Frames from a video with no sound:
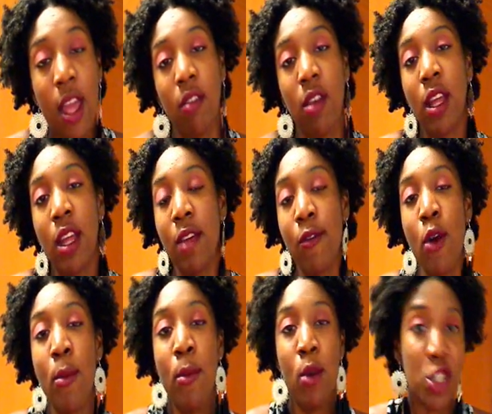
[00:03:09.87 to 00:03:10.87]
If you're looking
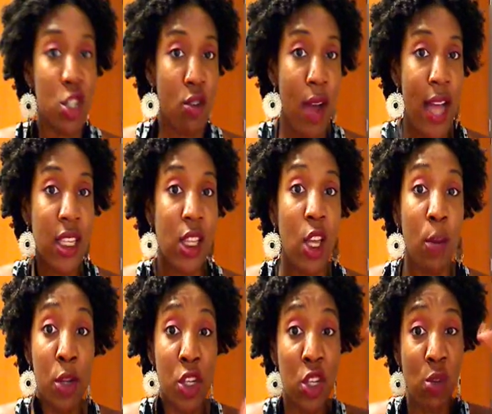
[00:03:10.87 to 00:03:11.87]
for a moisturized
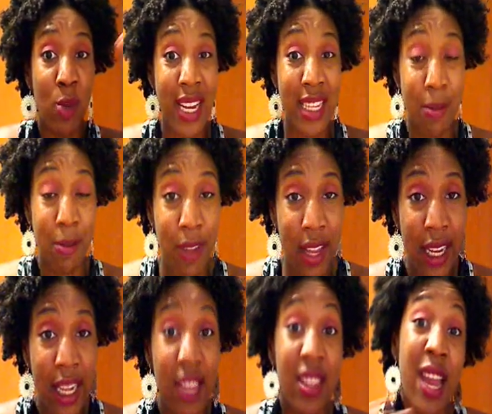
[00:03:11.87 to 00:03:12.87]
look but you want it to
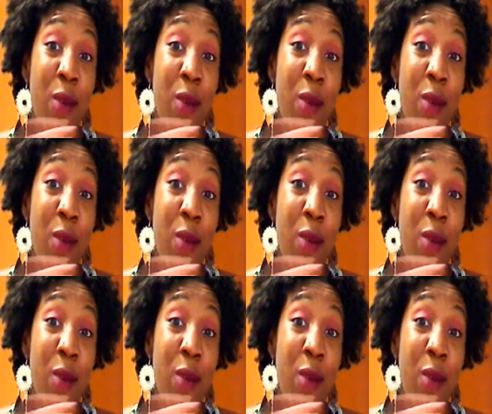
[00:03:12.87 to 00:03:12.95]
fine,